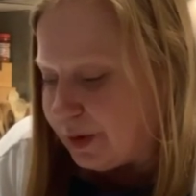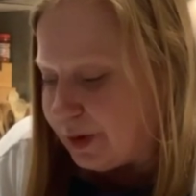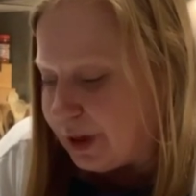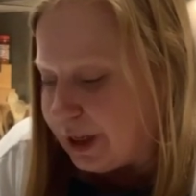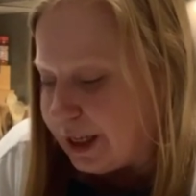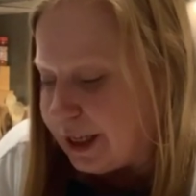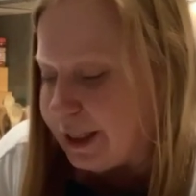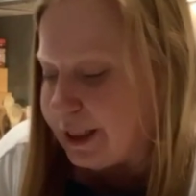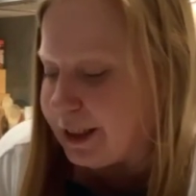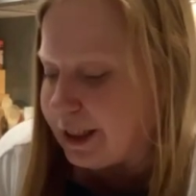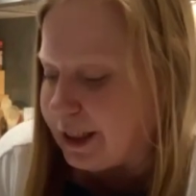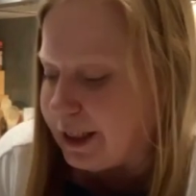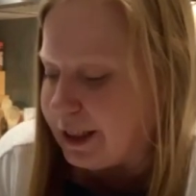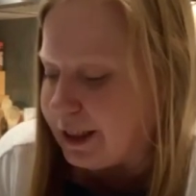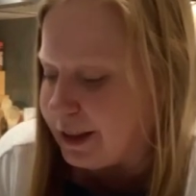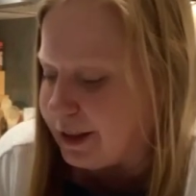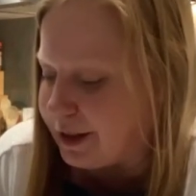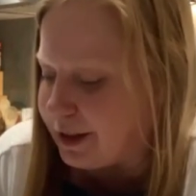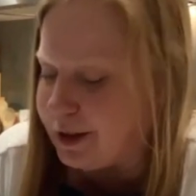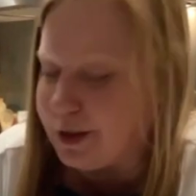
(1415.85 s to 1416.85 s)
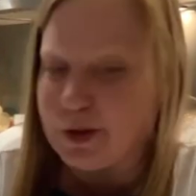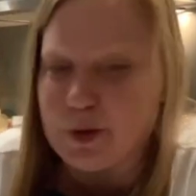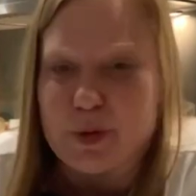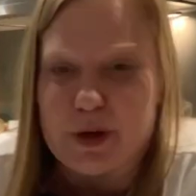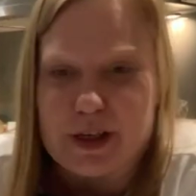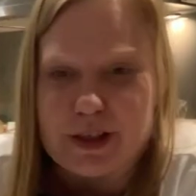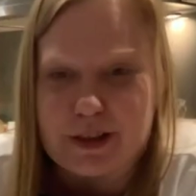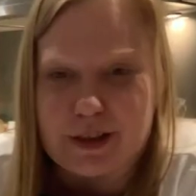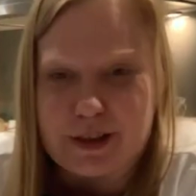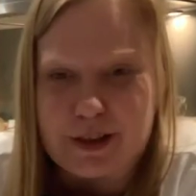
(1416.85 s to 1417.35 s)
It is the
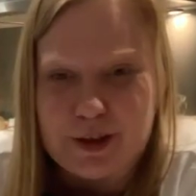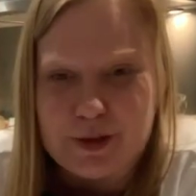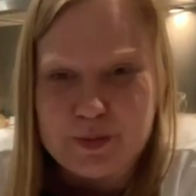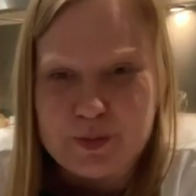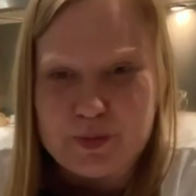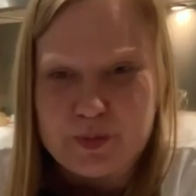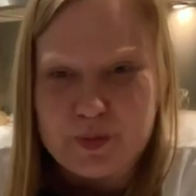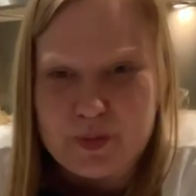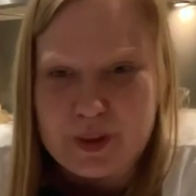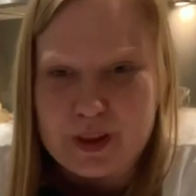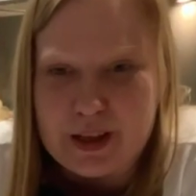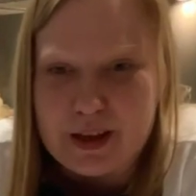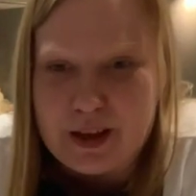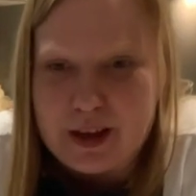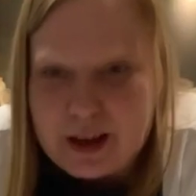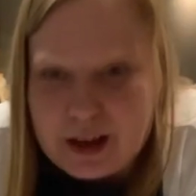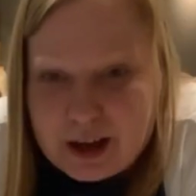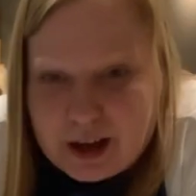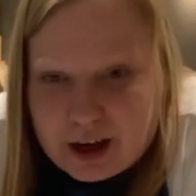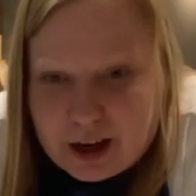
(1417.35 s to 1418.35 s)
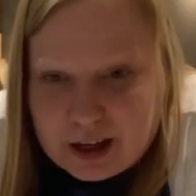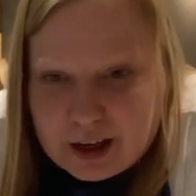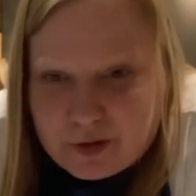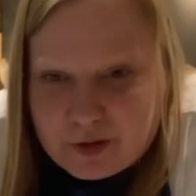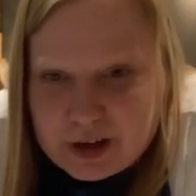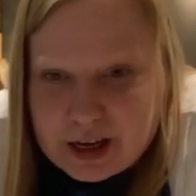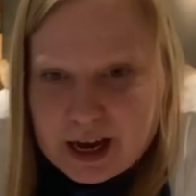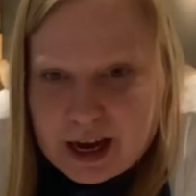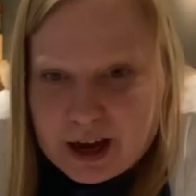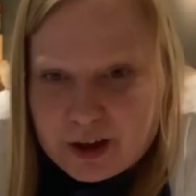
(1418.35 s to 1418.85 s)
best. I love
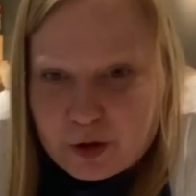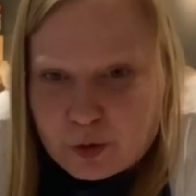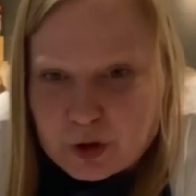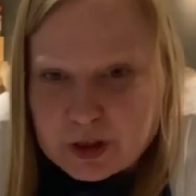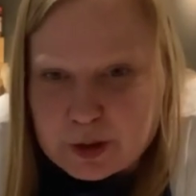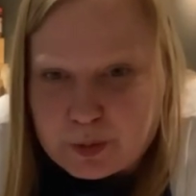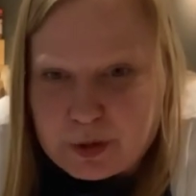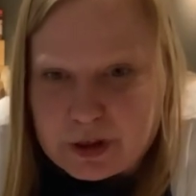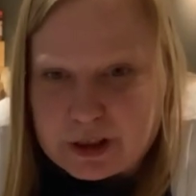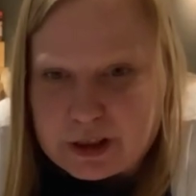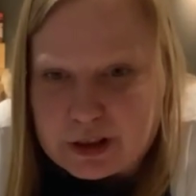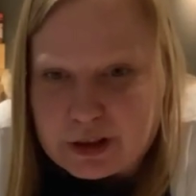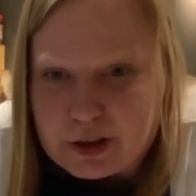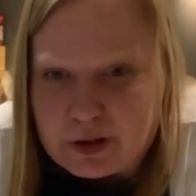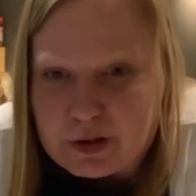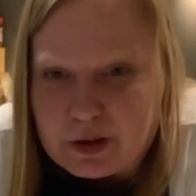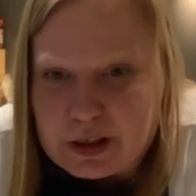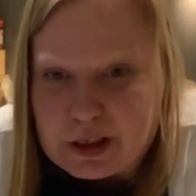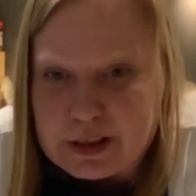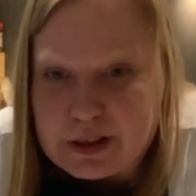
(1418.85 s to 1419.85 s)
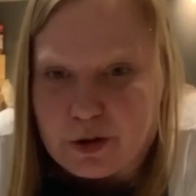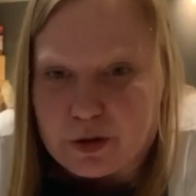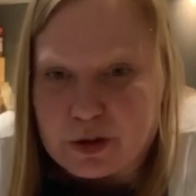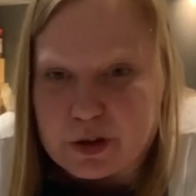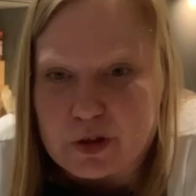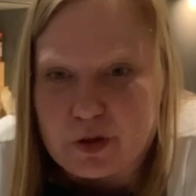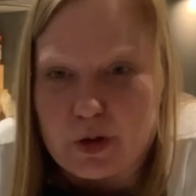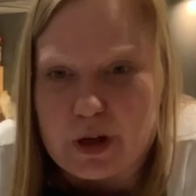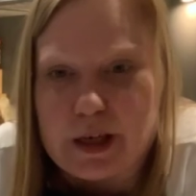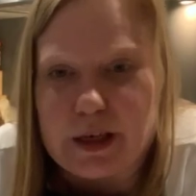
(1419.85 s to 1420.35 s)
it how the recipe is on the
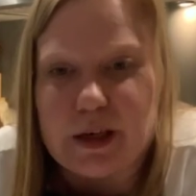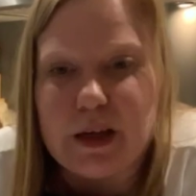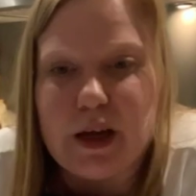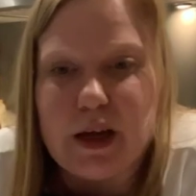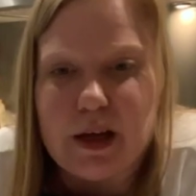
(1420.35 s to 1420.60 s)
screen.